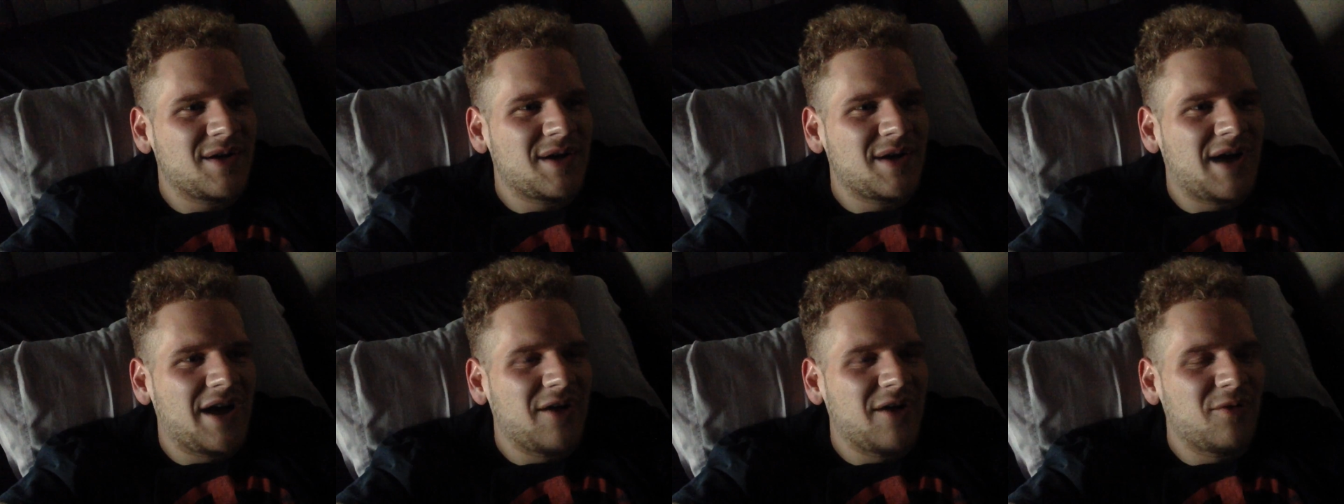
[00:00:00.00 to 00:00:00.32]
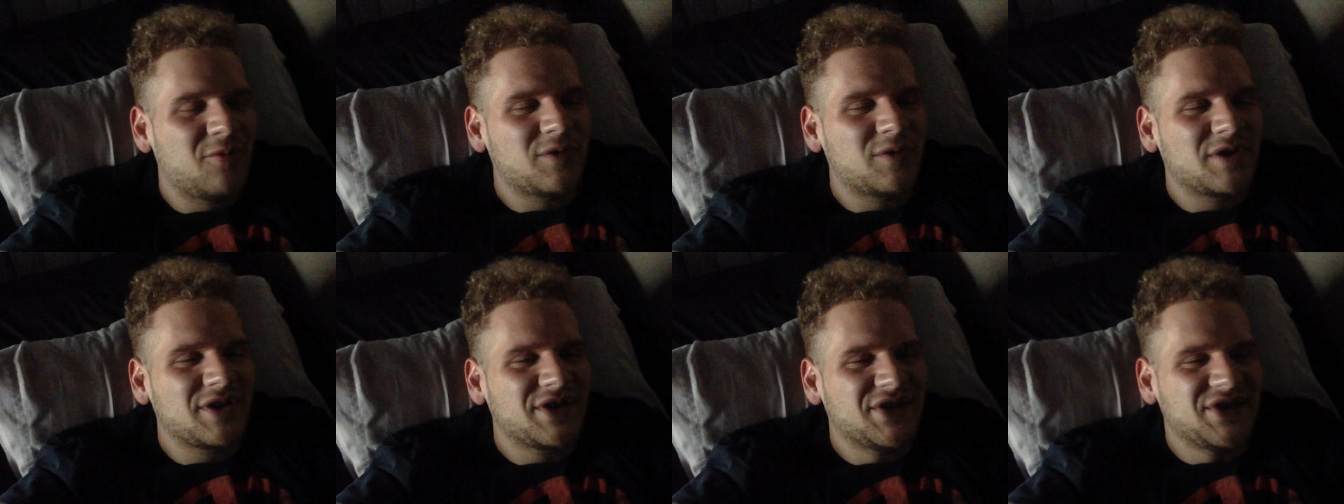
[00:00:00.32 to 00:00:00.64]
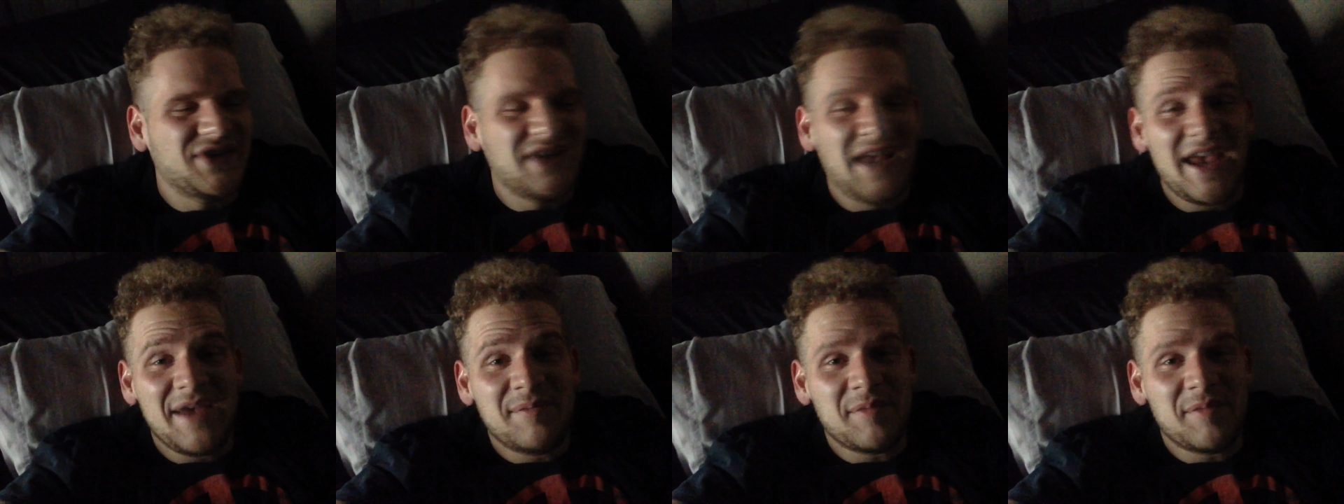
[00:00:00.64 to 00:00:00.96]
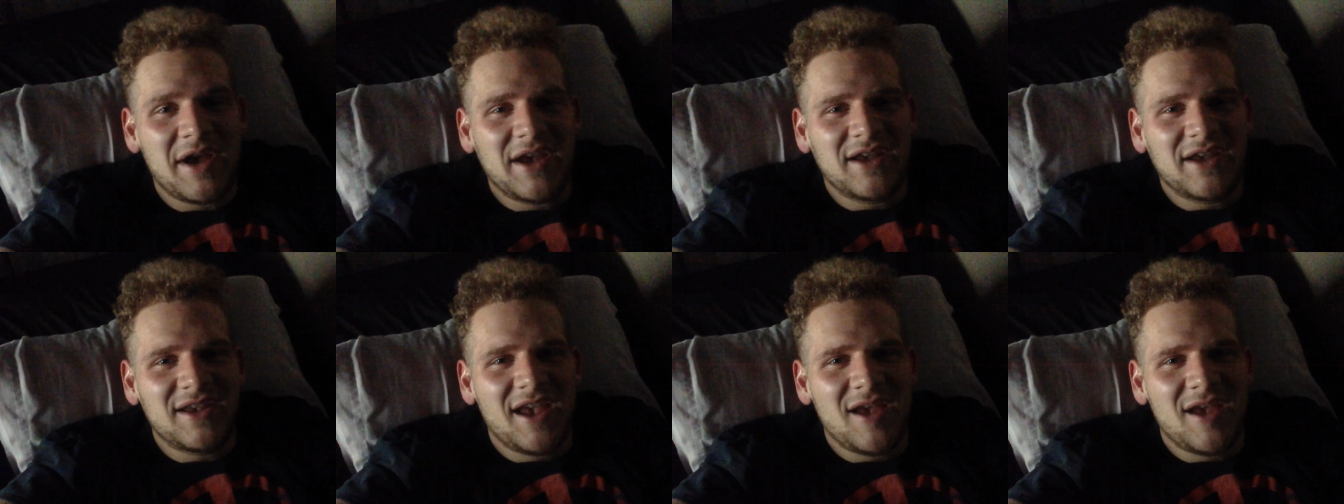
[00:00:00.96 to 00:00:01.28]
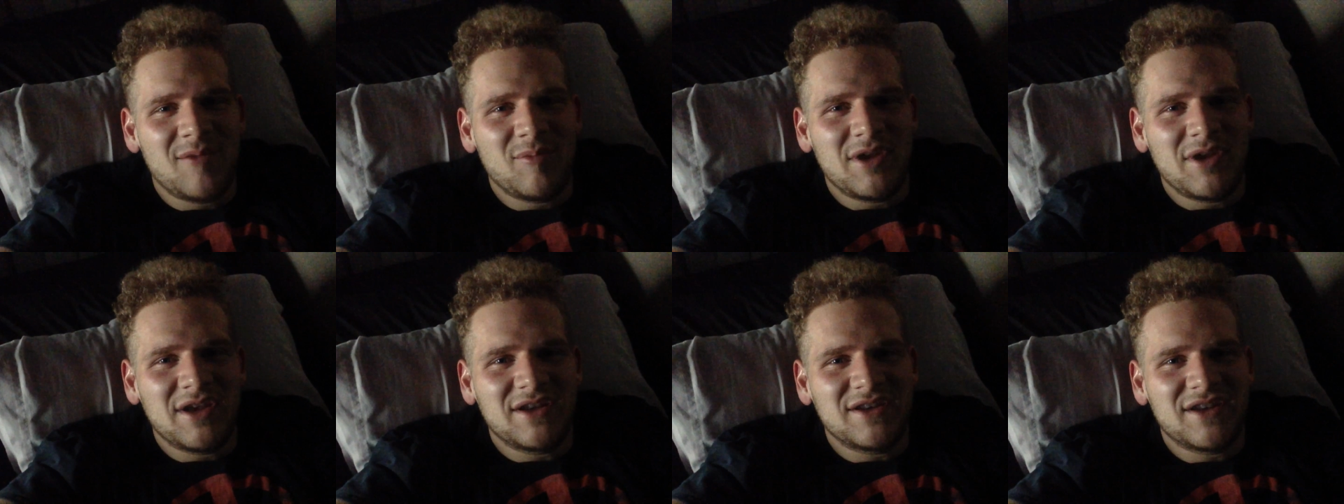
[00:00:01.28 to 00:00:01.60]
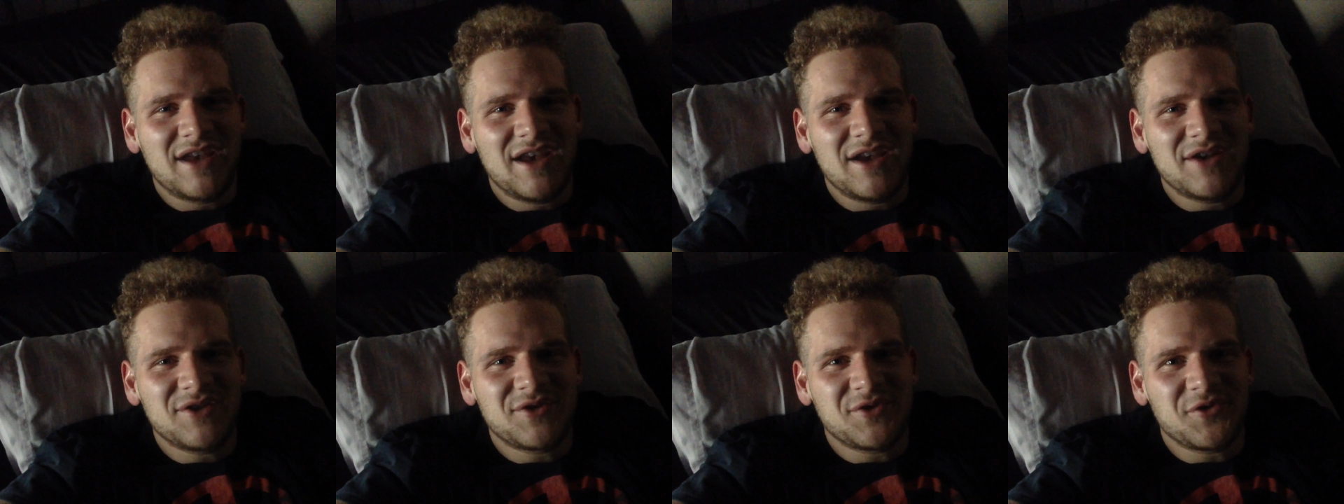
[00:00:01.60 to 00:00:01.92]
I don't want to say my gaming
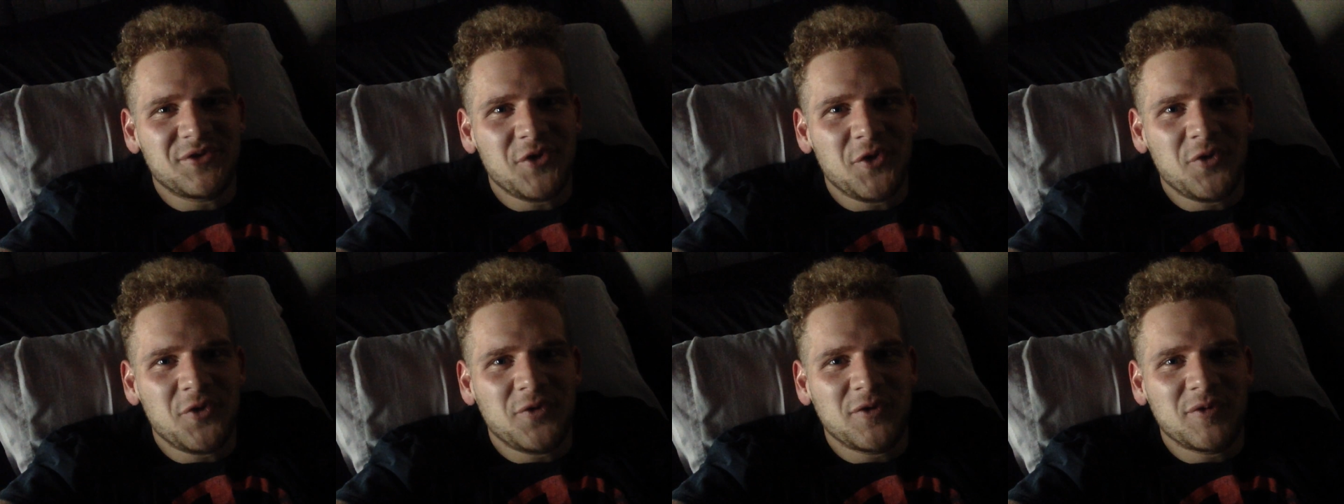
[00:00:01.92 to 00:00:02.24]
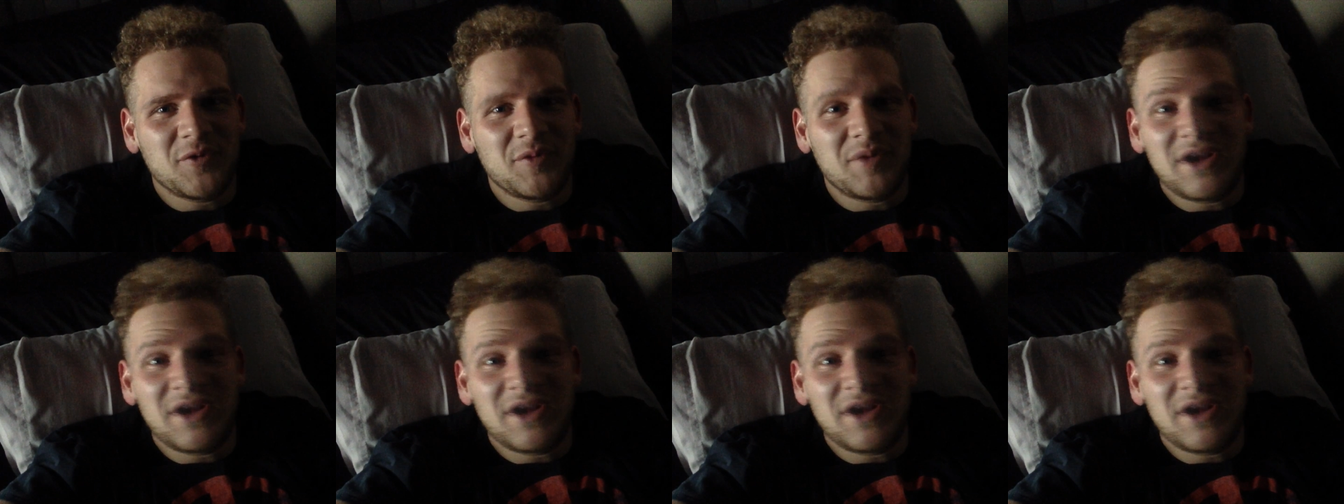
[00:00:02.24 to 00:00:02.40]
days are over